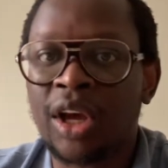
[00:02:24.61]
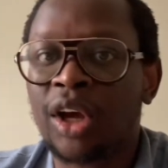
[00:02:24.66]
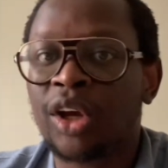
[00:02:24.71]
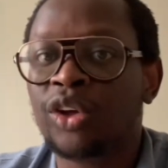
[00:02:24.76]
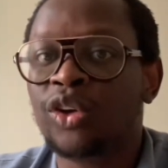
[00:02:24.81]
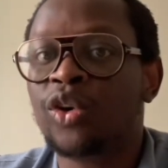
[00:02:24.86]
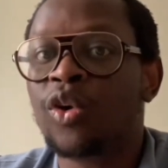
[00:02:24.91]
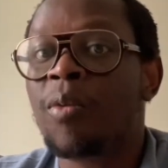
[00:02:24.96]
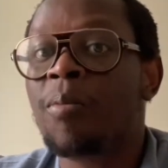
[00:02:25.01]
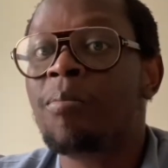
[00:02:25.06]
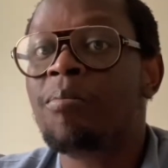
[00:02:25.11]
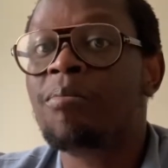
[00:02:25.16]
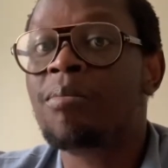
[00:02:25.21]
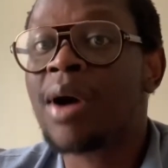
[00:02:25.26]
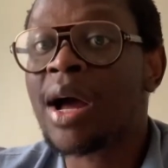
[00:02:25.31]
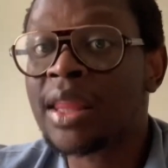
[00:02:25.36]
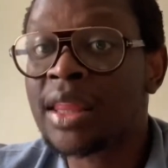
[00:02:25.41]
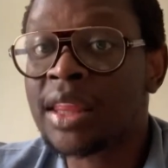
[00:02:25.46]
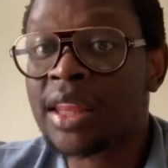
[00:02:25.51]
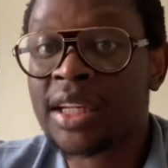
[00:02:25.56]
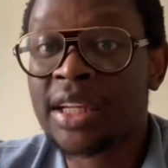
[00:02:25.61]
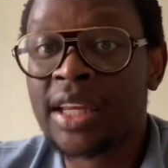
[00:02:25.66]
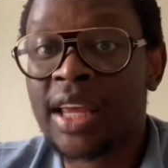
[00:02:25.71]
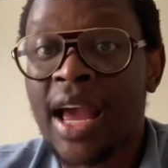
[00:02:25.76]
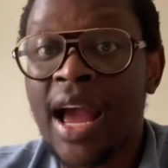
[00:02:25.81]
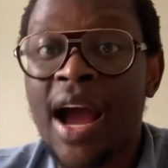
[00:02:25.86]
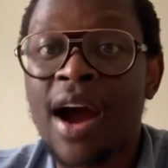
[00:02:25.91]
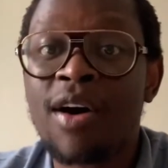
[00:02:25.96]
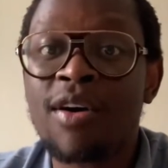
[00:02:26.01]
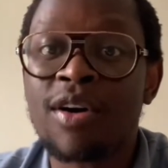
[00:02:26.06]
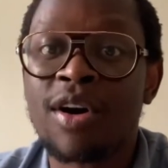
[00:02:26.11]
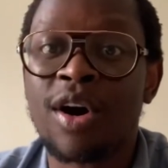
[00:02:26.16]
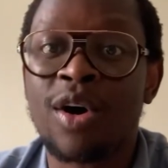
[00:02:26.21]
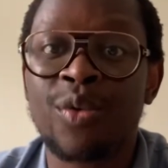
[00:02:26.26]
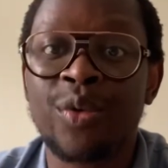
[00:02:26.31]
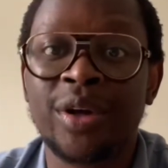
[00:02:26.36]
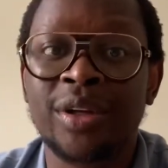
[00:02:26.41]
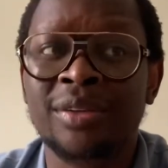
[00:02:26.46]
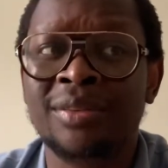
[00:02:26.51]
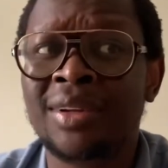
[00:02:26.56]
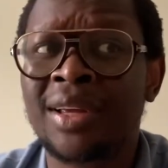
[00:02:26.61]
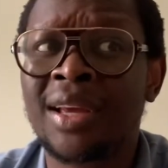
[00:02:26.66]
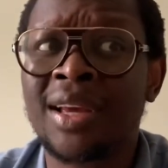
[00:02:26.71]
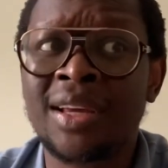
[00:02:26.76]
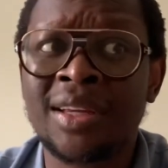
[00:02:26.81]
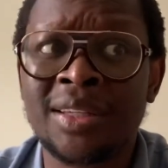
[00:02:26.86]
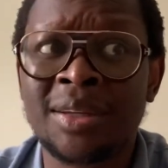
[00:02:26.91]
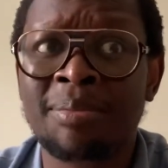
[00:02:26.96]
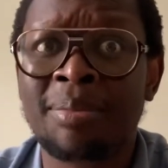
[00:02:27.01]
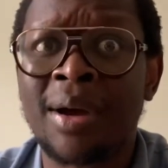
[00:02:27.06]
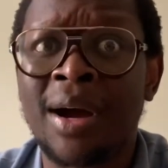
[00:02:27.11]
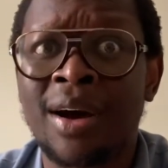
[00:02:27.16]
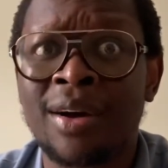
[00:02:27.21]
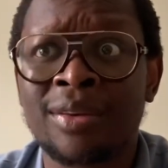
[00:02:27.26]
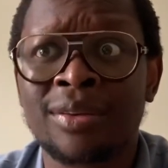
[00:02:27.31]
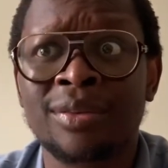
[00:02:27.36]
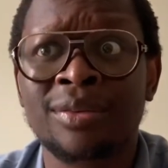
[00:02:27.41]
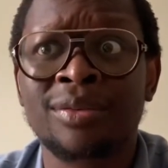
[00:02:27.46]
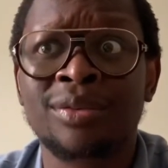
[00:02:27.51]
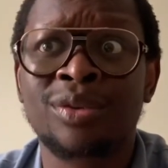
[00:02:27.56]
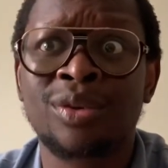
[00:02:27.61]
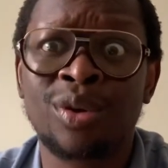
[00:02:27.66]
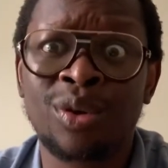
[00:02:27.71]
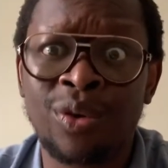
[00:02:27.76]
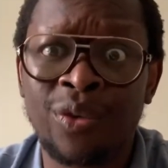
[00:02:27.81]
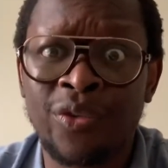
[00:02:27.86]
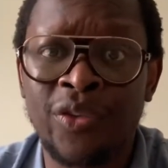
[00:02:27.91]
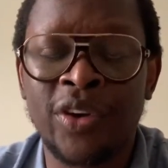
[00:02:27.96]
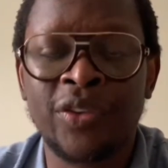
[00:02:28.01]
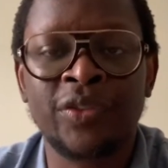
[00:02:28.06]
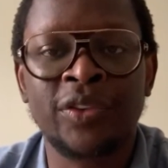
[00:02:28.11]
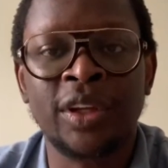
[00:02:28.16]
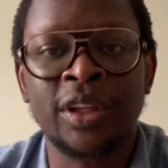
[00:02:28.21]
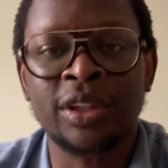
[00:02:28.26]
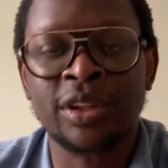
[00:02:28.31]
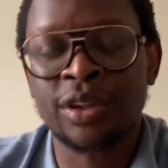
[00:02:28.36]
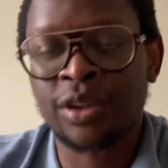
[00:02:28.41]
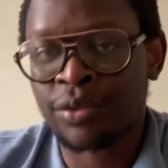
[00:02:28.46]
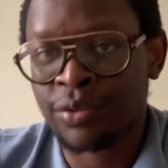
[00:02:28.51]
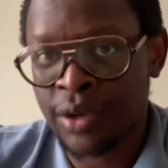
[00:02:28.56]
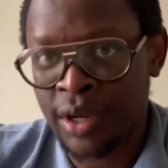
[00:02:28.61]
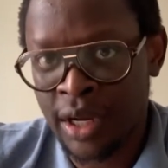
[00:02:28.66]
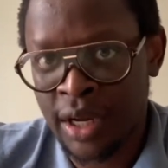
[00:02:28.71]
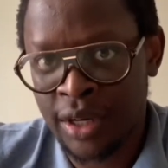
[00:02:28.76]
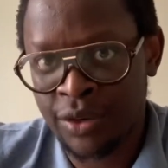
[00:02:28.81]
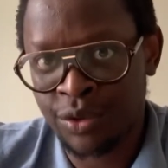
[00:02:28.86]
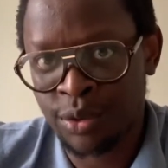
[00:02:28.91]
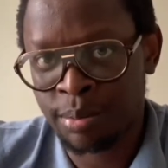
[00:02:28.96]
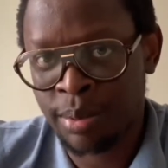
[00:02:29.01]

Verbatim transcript: your monthly outgoing is about 250 to 300